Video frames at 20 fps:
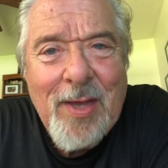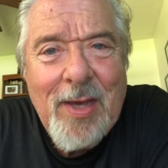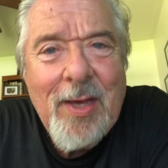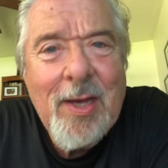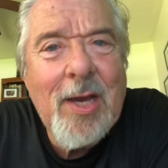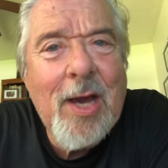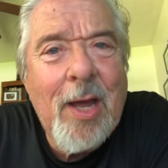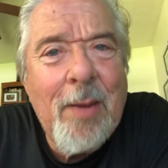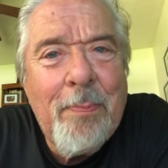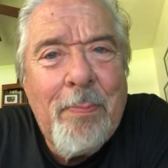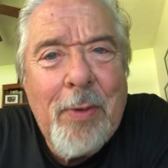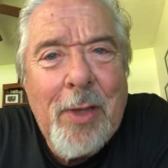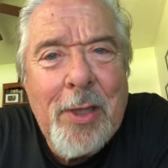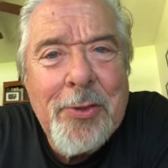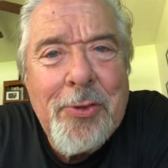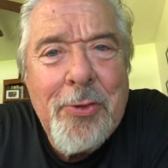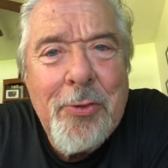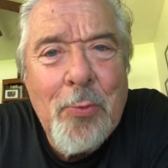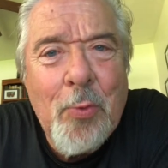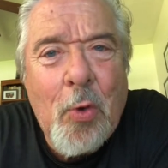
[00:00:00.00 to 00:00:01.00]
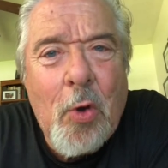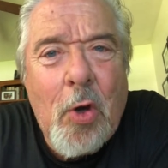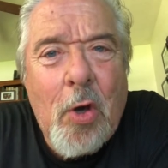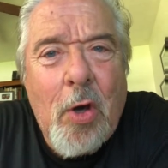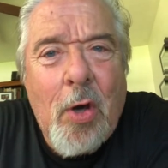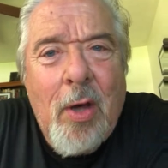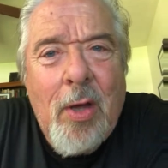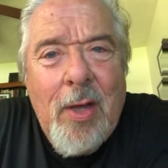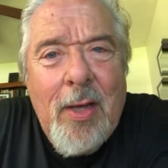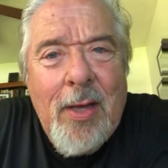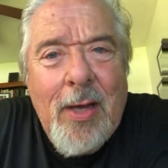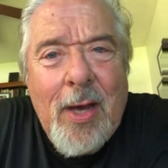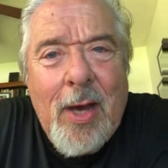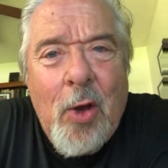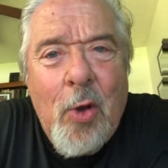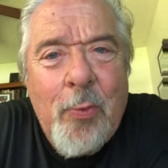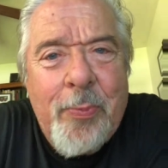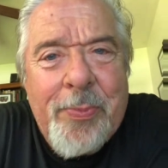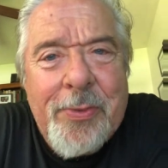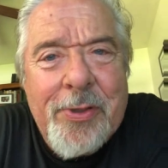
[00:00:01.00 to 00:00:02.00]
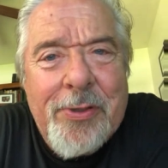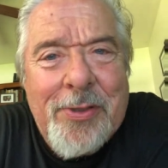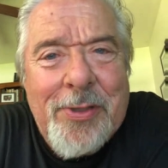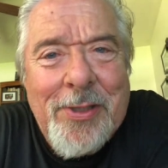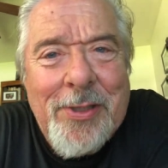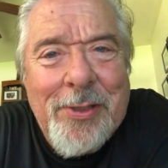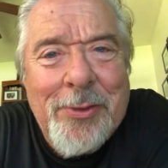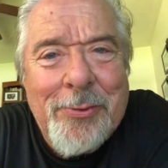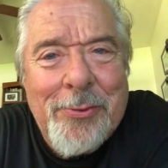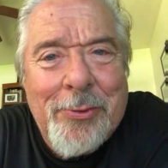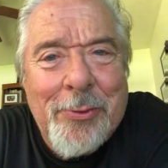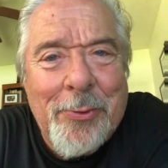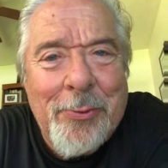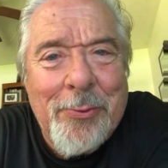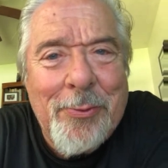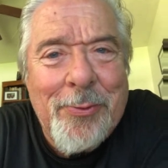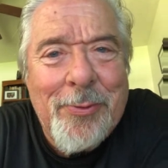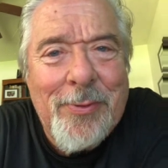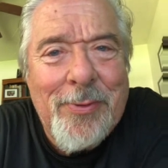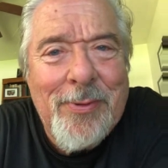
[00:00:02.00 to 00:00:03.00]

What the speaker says: God bless you all. I hope to see you soon.